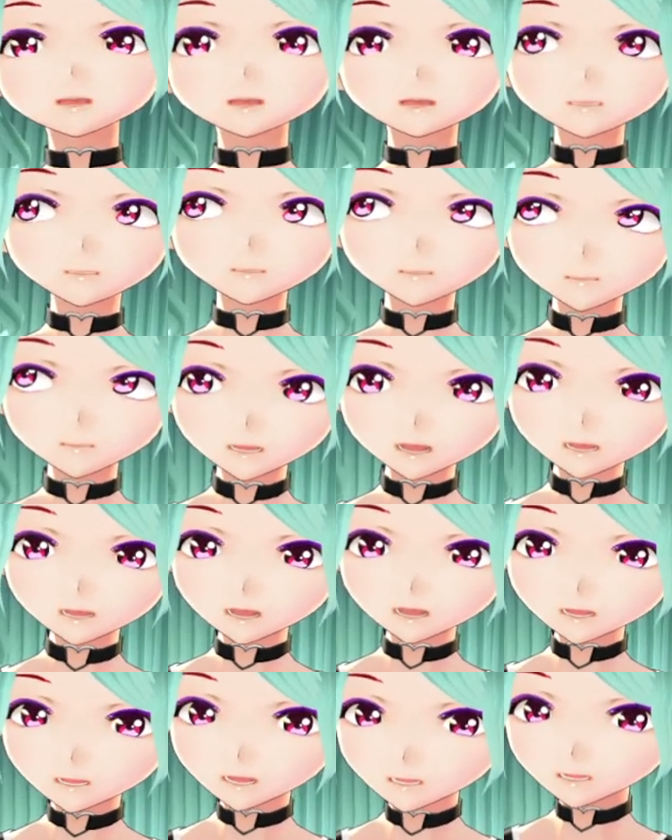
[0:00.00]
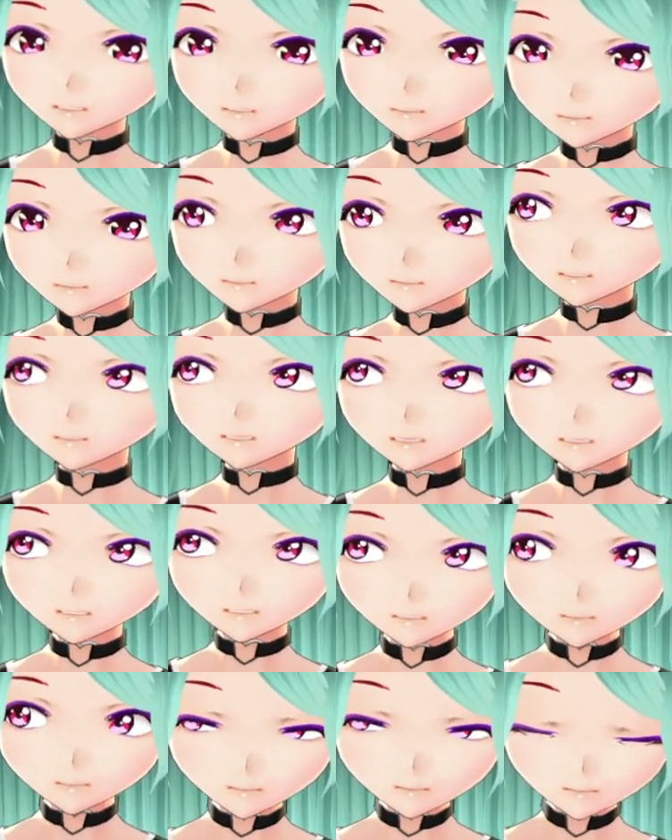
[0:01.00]
people didn't like the Annabelle movies,
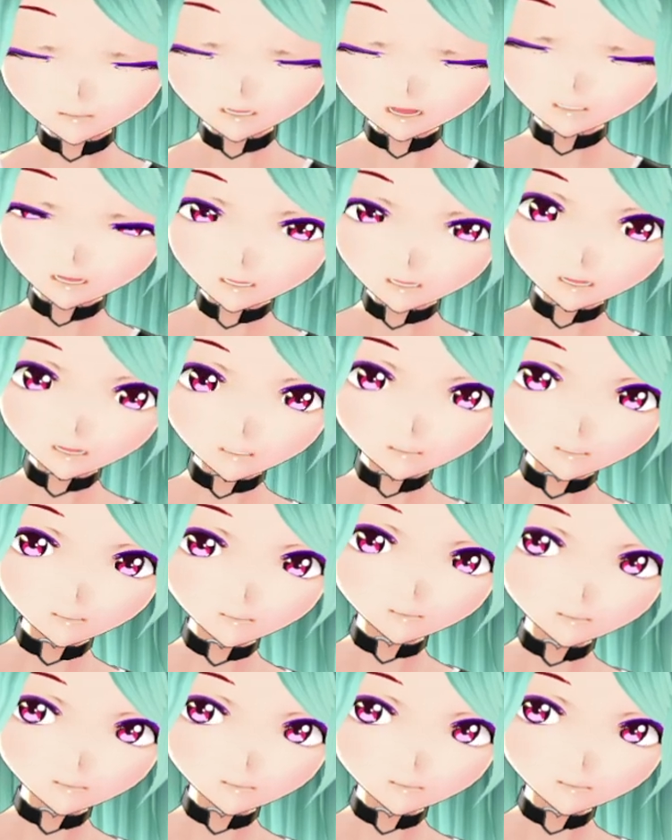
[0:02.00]
and that's fine.